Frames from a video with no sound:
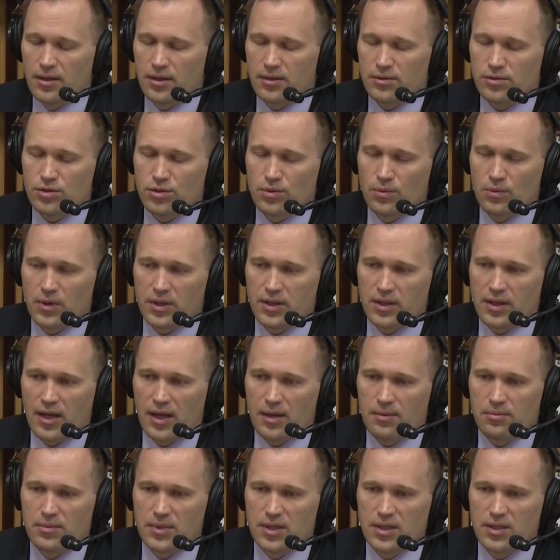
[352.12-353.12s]
So what
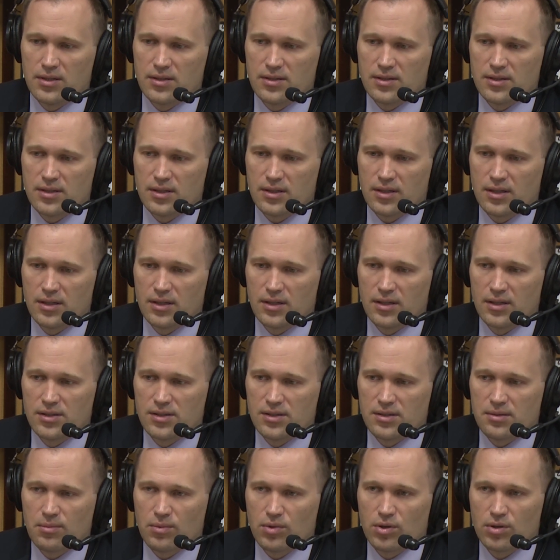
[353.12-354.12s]
that means is
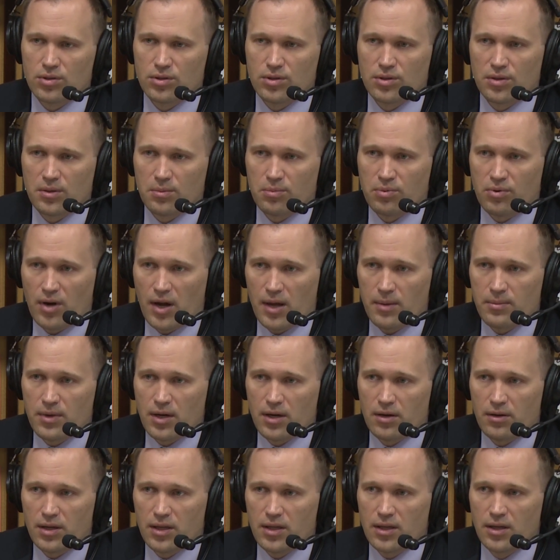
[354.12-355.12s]
similar to the
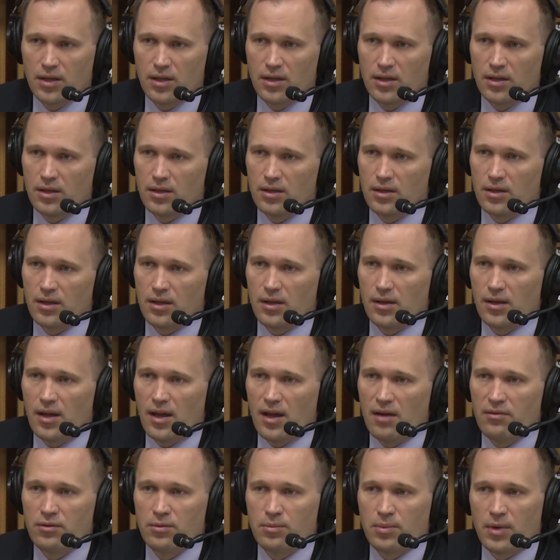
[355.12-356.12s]
primary.
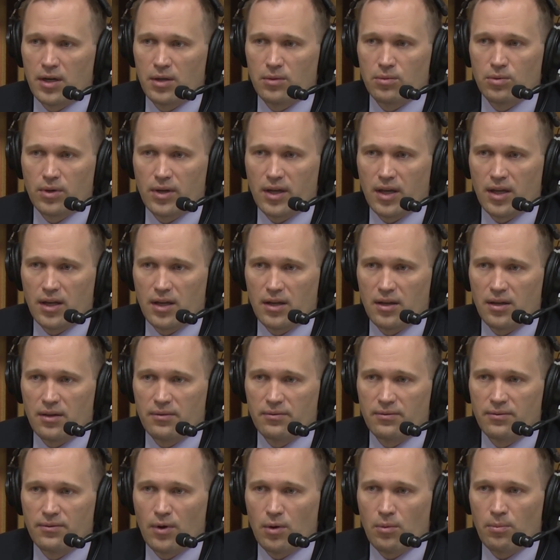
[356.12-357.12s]
Everybody will get a
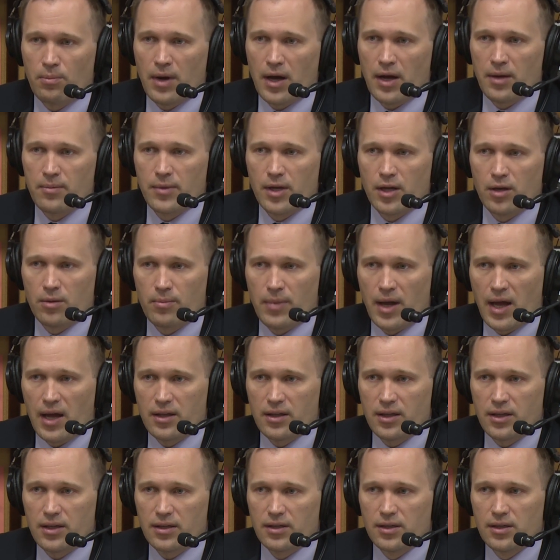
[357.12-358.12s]
vote by mail
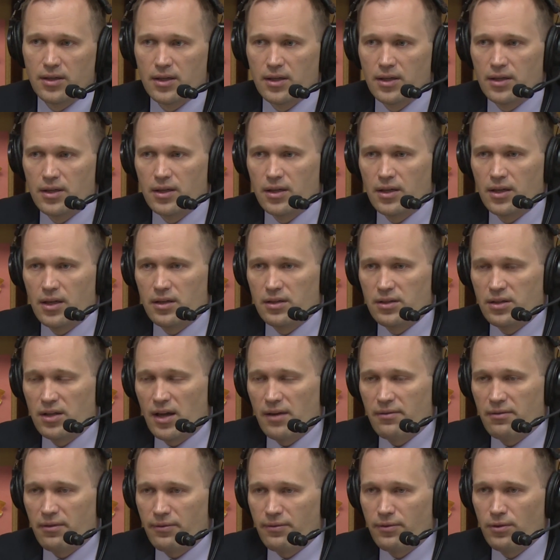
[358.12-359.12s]
ballot, and you
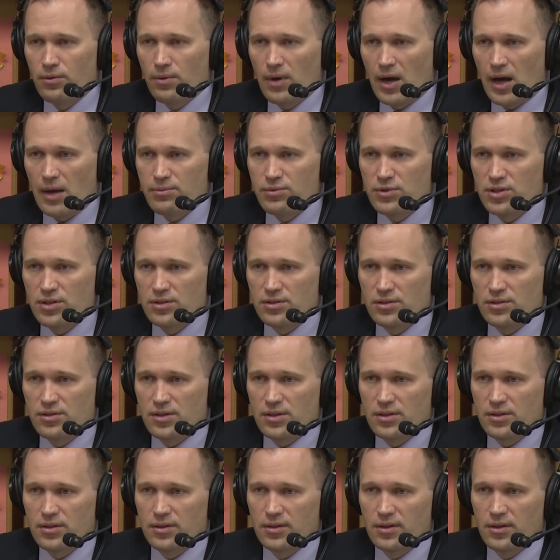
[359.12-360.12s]
have a few
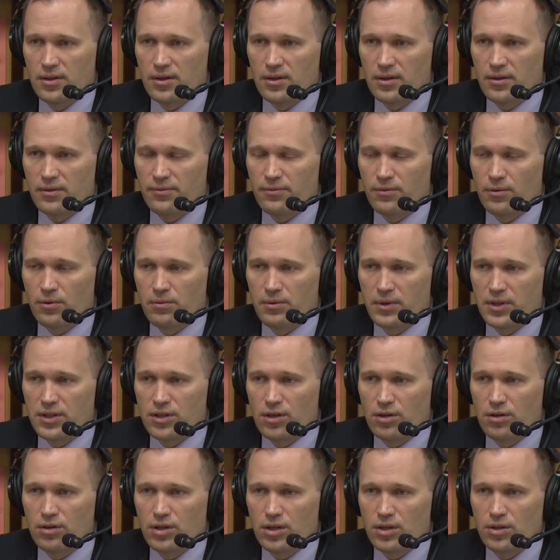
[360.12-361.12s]
options for
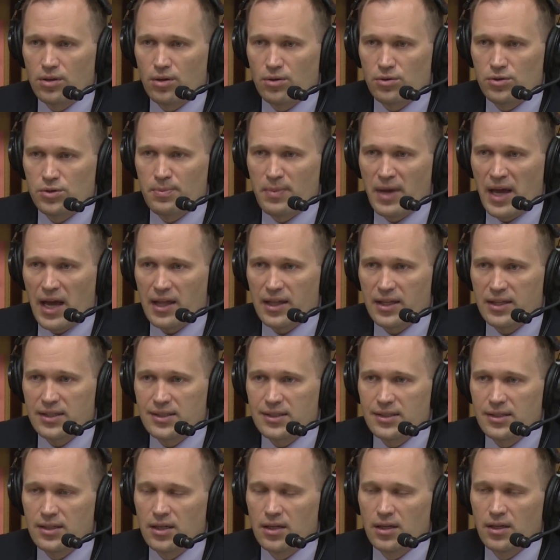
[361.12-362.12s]
returning those
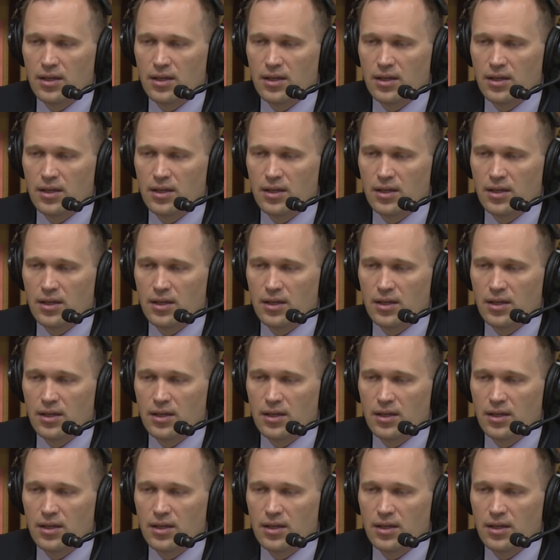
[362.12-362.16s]
ballots.